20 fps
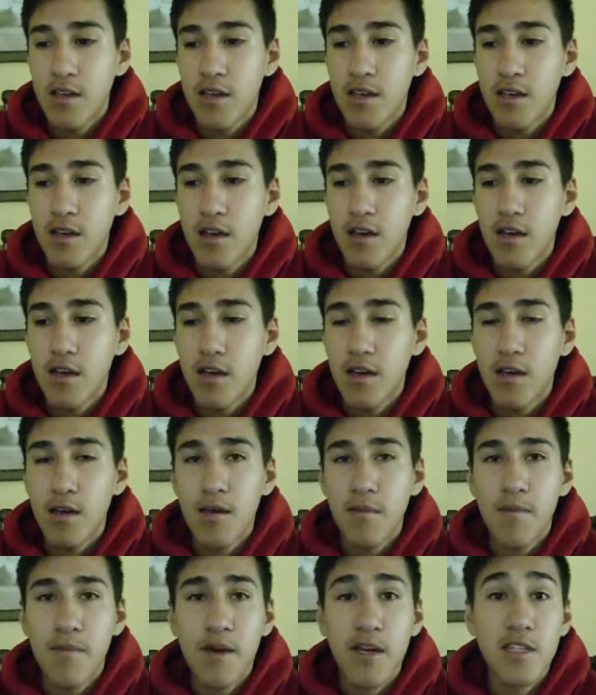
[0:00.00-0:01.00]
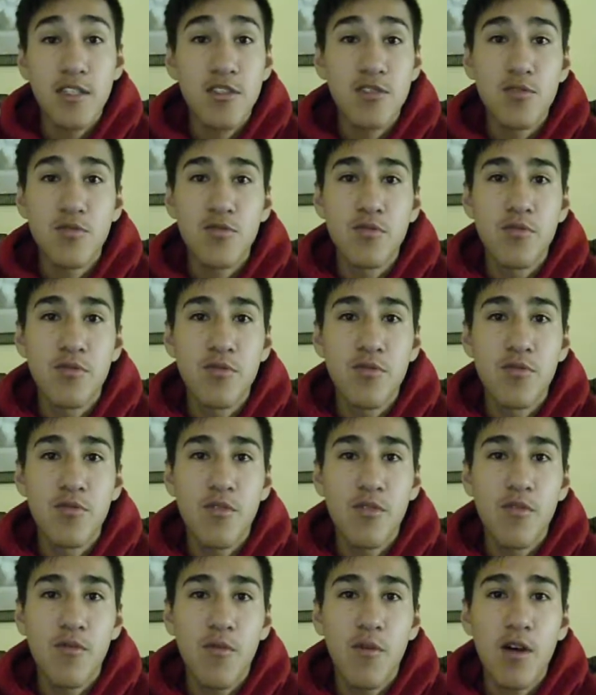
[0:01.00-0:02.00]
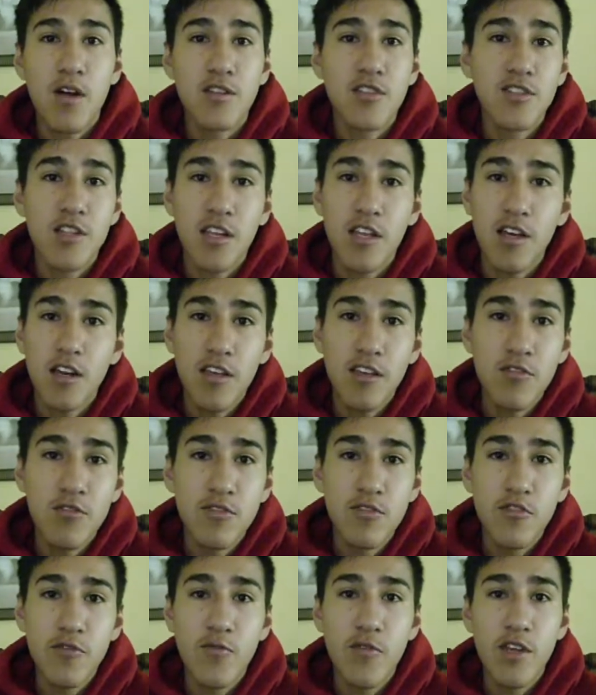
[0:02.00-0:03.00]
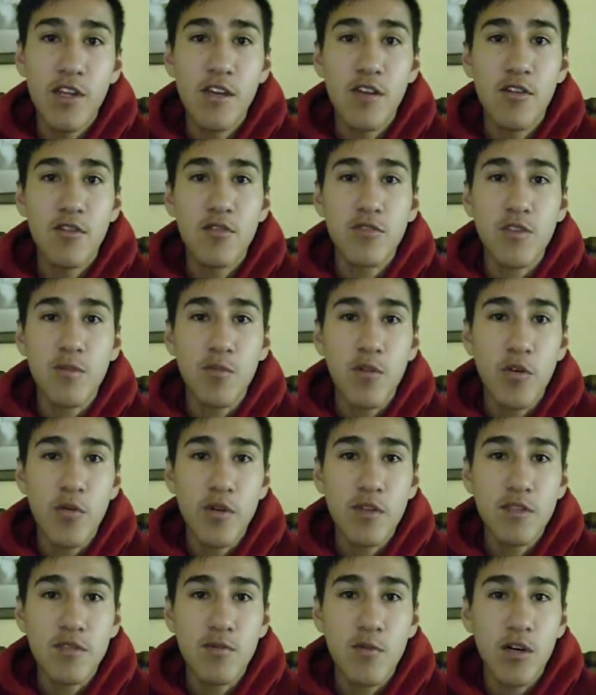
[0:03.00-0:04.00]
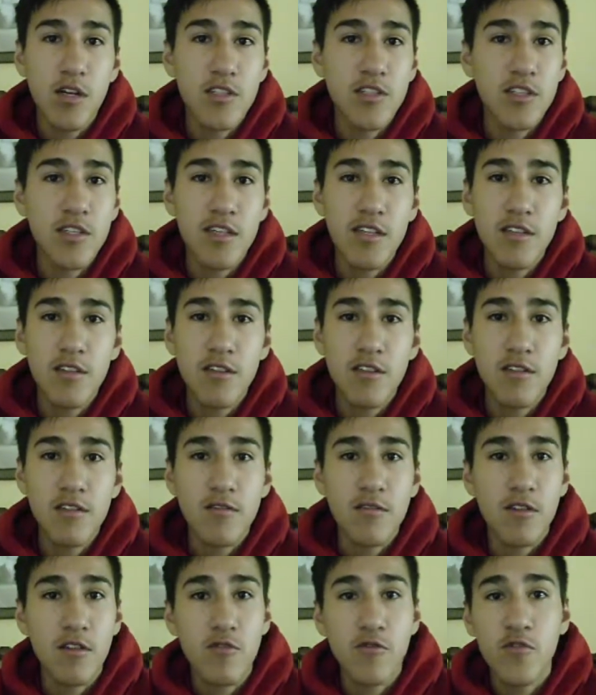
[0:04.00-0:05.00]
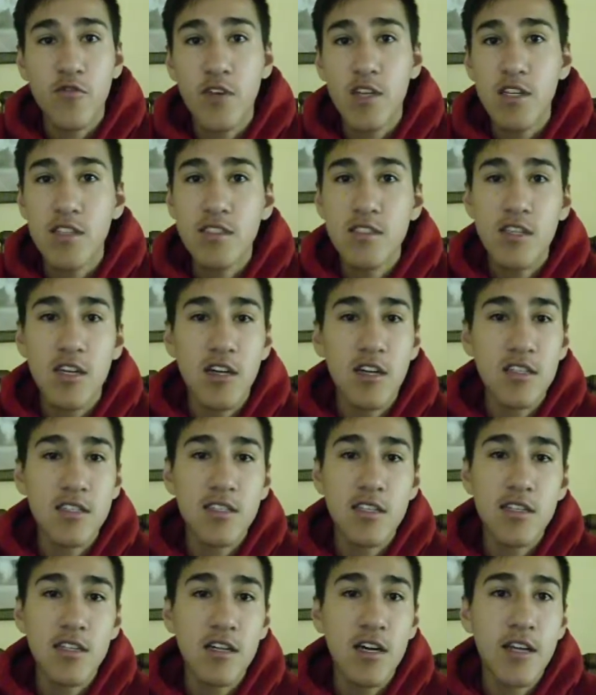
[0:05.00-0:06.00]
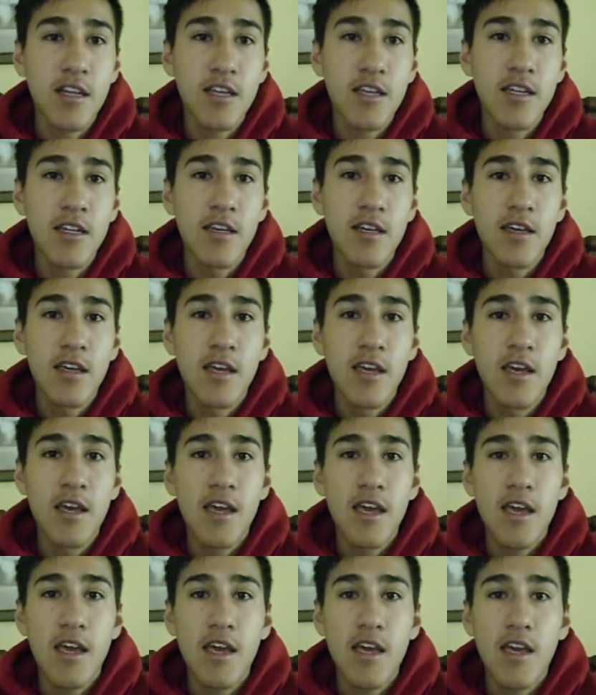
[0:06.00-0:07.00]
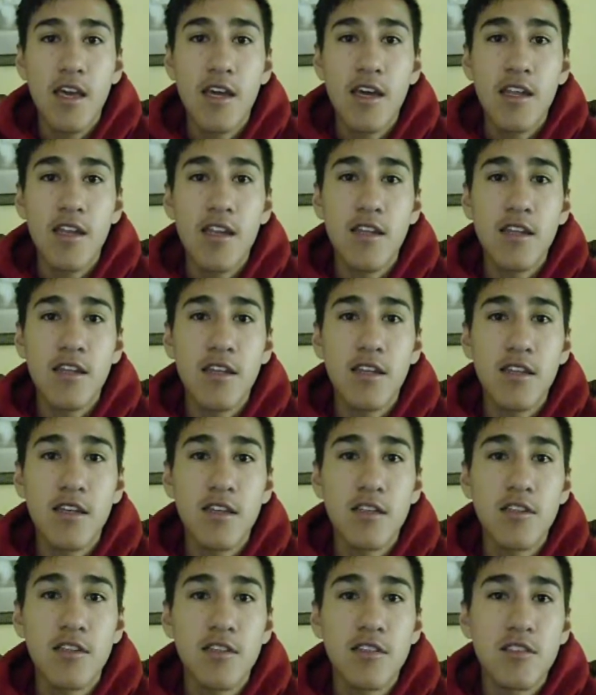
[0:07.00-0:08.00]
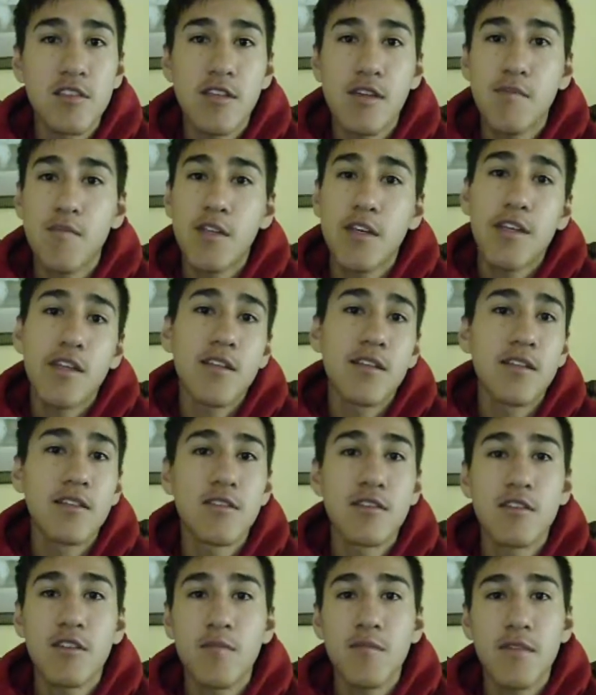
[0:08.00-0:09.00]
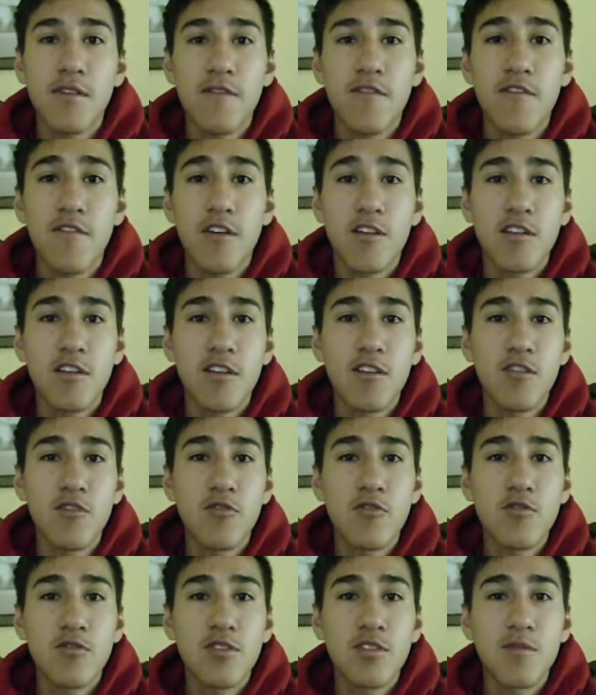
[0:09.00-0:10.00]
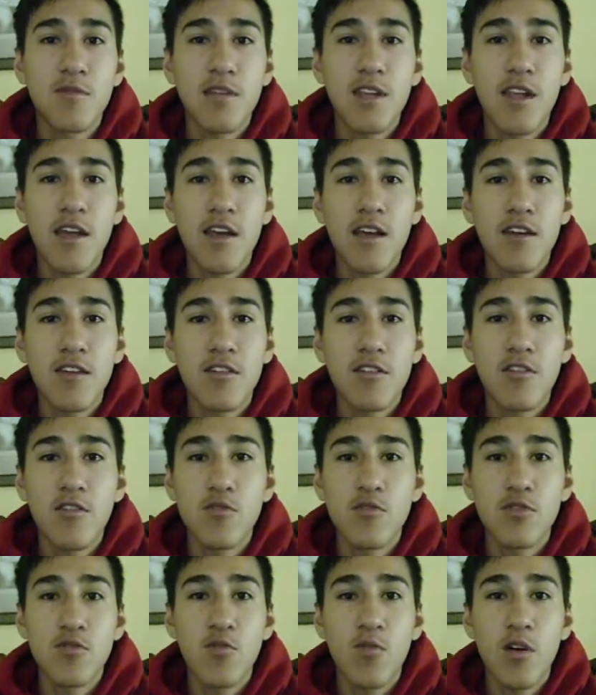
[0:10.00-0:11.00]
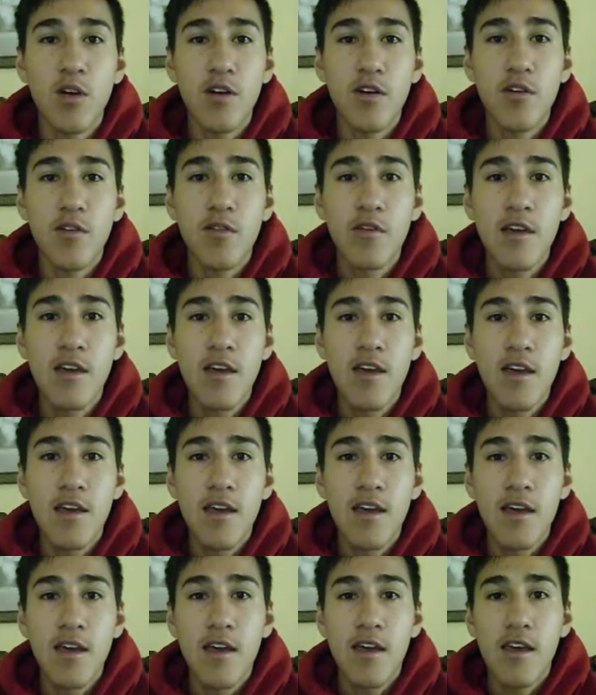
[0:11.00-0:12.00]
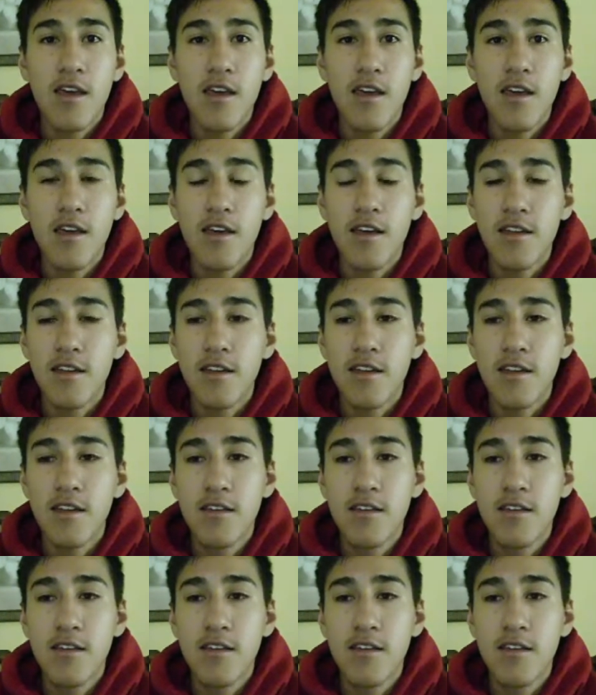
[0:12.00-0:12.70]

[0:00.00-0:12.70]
I just watched a lot of YouTube videos. I'm always watching, fitness content on it, and it just seemed like something fun to do, something I could do as well. And